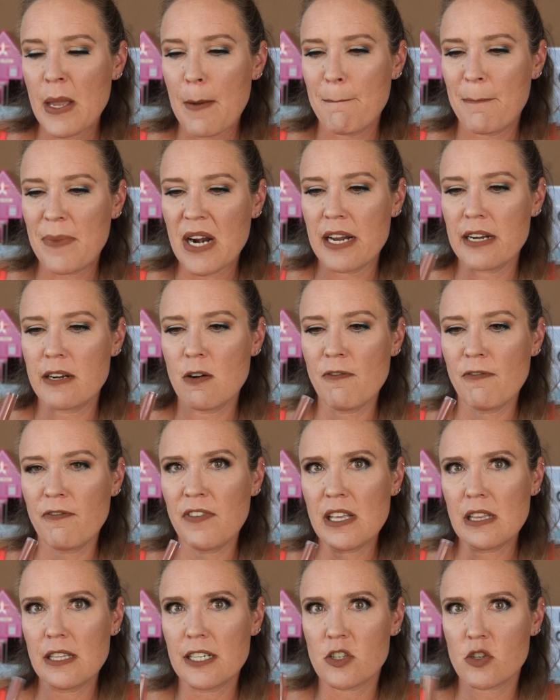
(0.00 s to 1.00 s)
but I don't
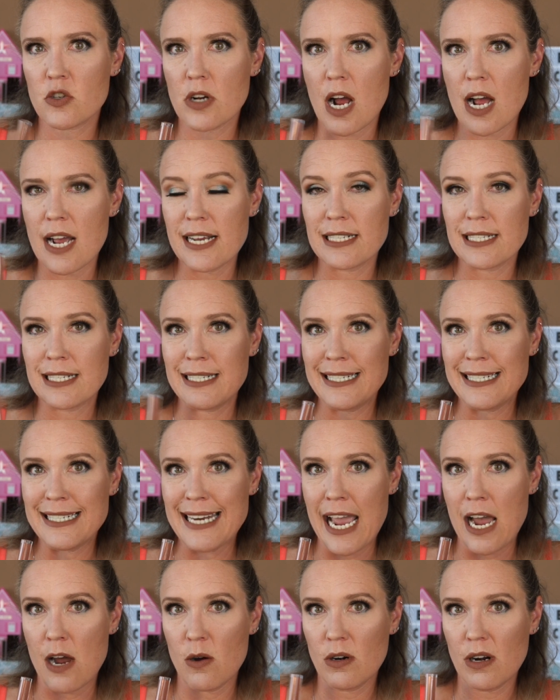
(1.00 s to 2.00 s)
feel it dries
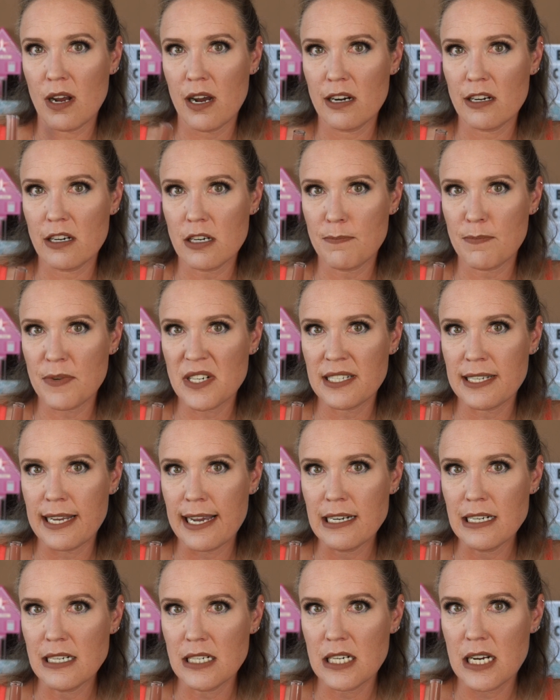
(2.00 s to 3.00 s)
down
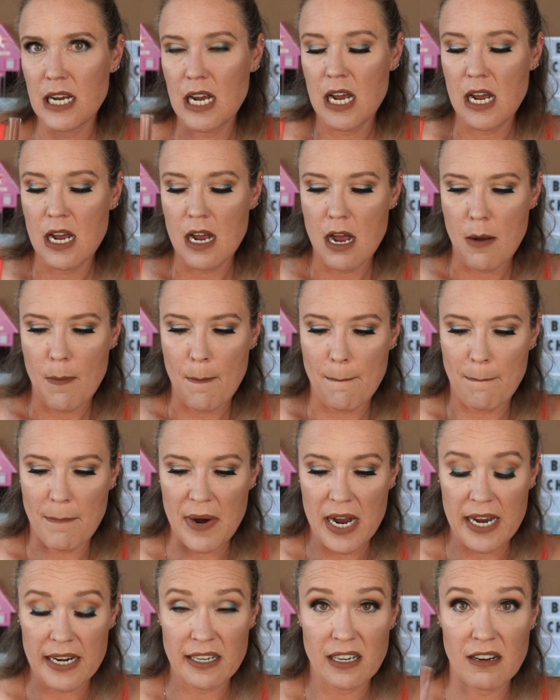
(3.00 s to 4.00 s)
100%,
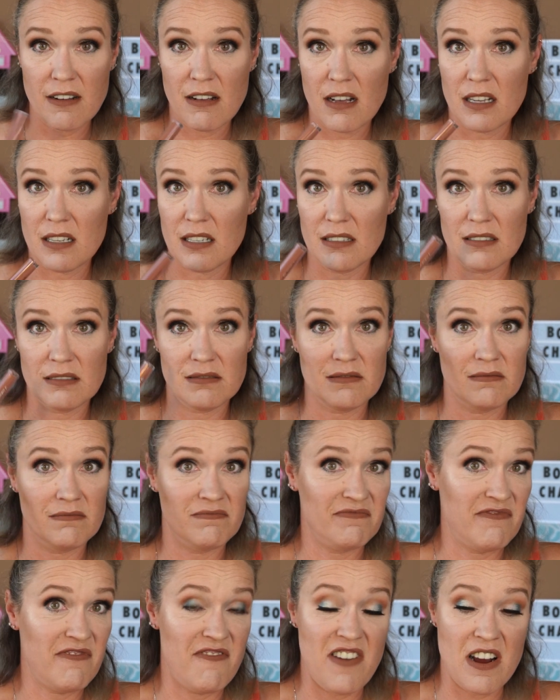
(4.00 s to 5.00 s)
but
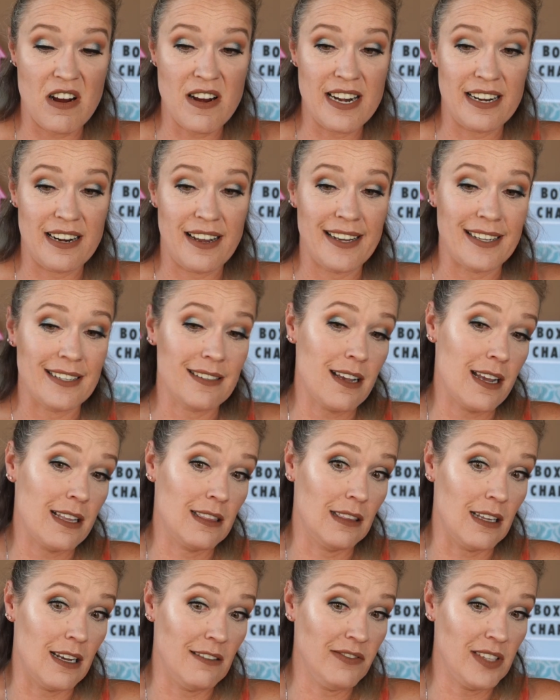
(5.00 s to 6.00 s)
very nice. I
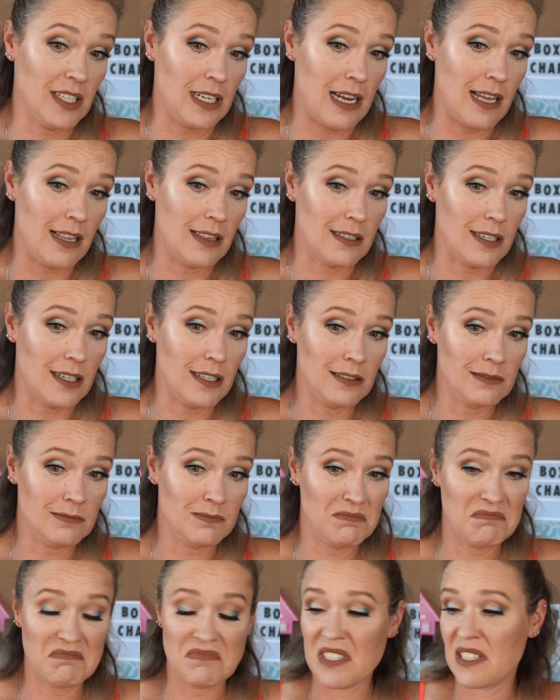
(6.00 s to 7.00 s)
love the color
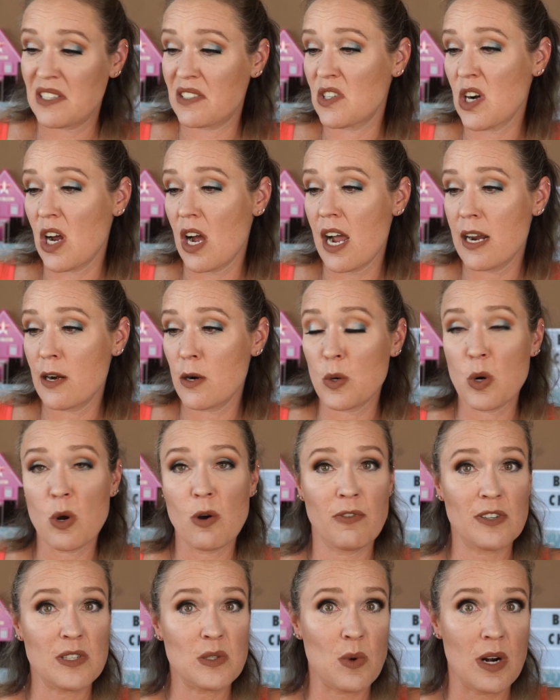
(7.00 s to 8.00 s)
it's not I don't know
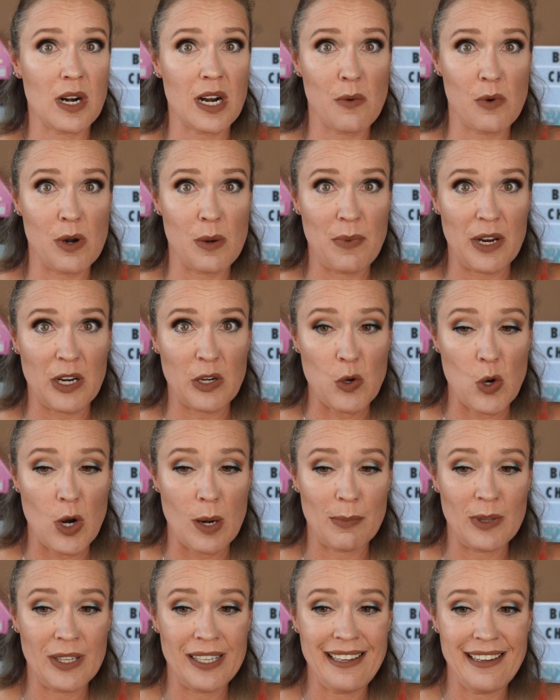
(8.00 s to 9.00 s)
if it's one I would pick
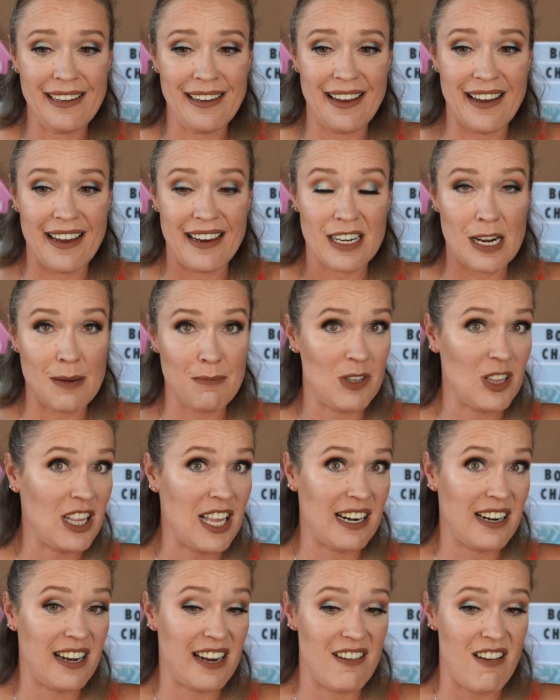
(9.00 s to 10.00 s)
normally and I'm
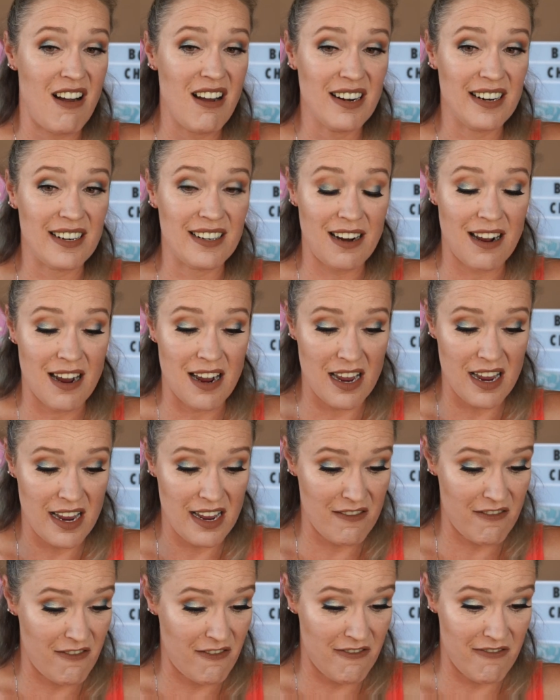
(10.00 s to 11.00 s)
glad I got it.
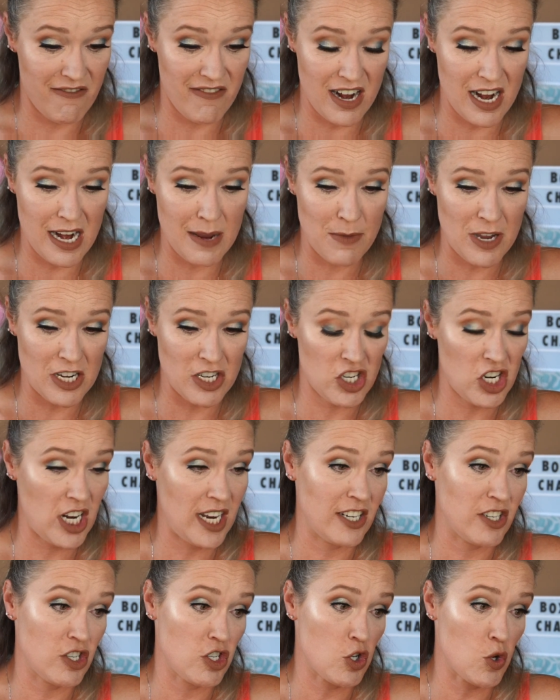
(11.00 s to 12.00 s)
I very much
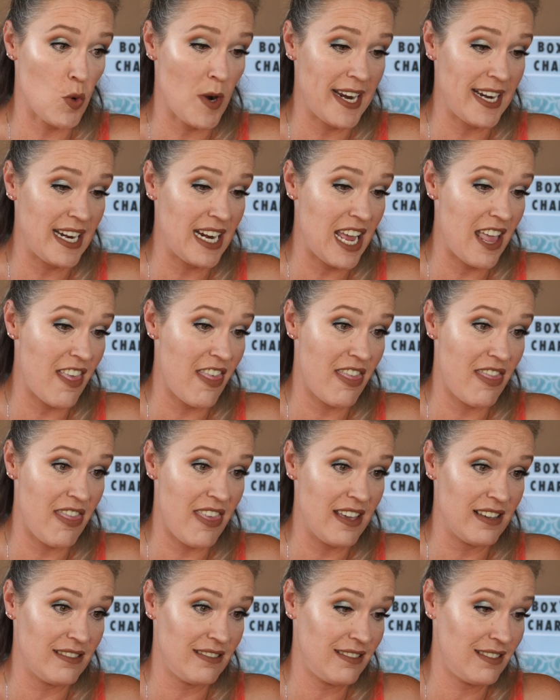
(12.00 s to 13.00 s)
enjoyed
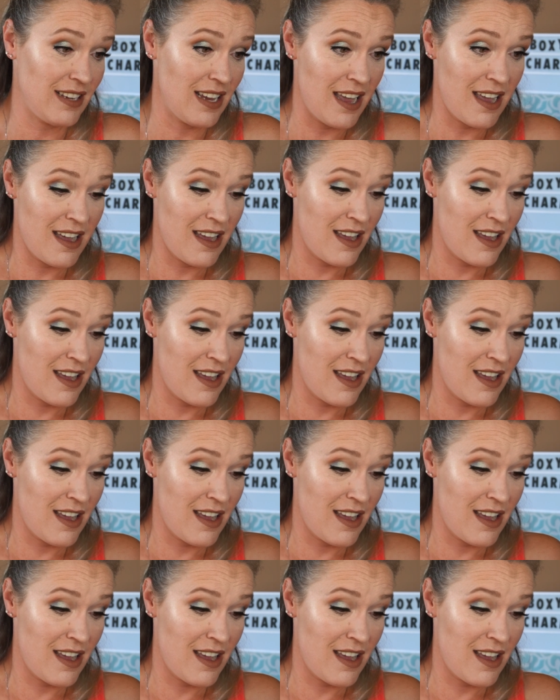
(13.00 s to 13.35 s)
this.